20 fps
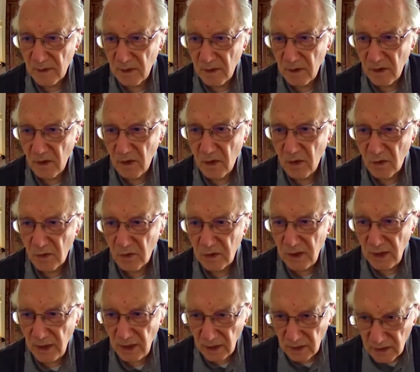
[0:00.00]

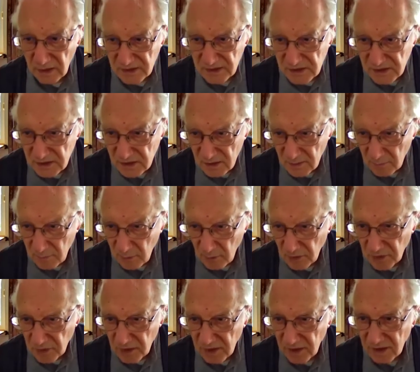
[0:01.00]
Okay, this is the
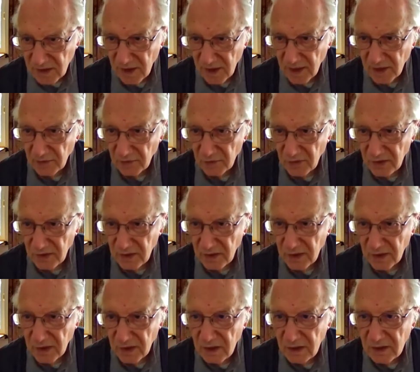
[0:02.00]
point that I really
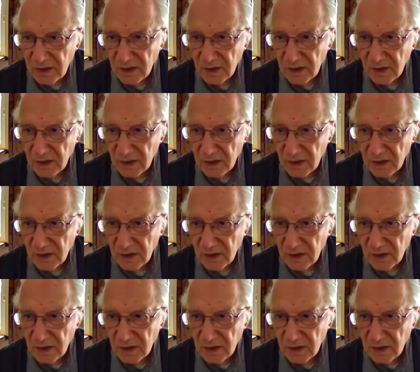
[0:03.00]
need.